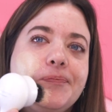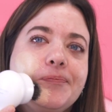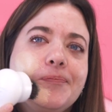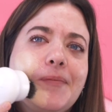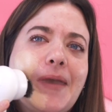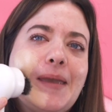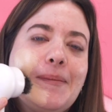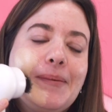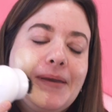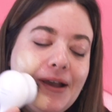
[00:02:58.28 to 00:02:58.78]

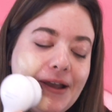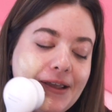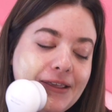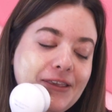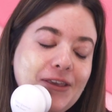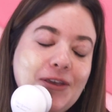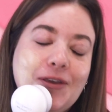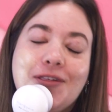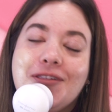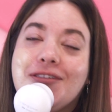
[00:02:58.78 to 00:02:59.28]
Maybe I
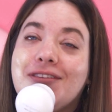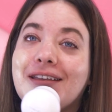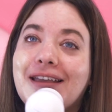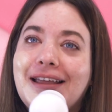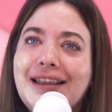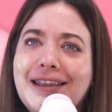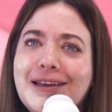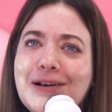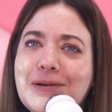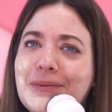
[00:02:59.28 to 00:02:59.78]
used
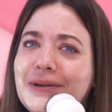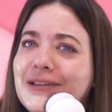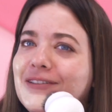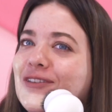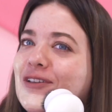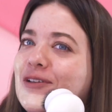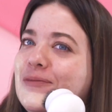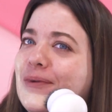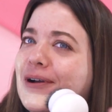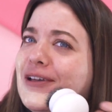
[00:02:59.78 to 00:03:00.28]
a little
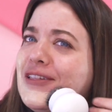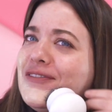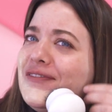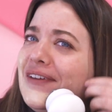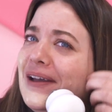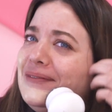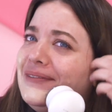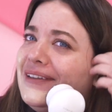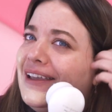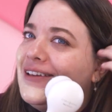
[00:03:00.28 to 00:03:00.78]
bit too much
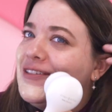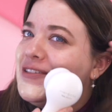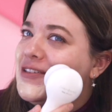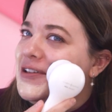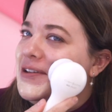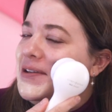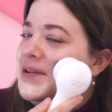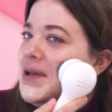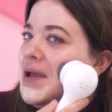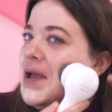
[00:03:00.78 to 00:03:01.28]

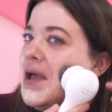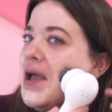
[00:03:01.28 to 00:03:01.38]
foundation.